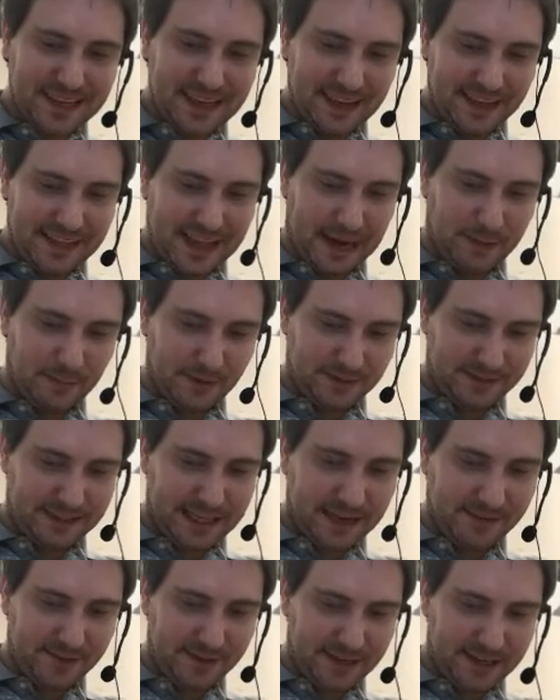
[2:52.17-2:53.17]
that will
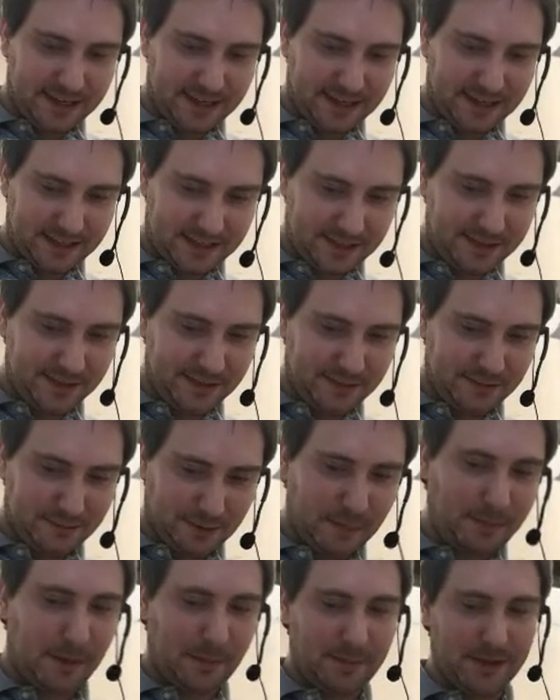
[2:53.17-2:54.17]
never include
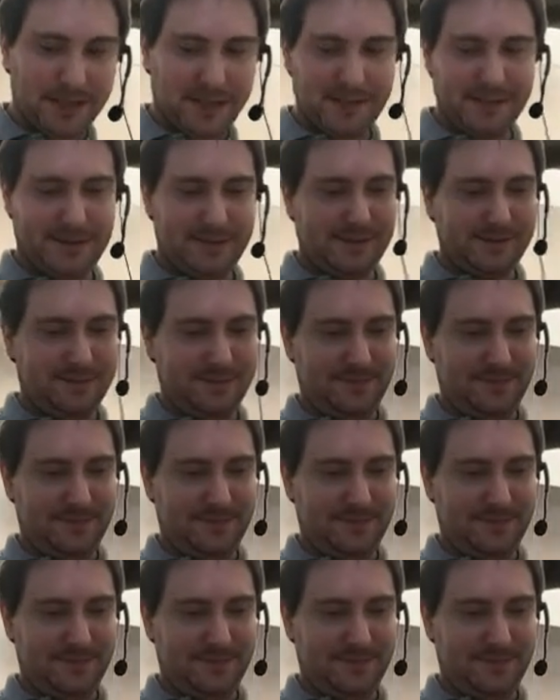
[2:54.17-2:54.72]
Republicans.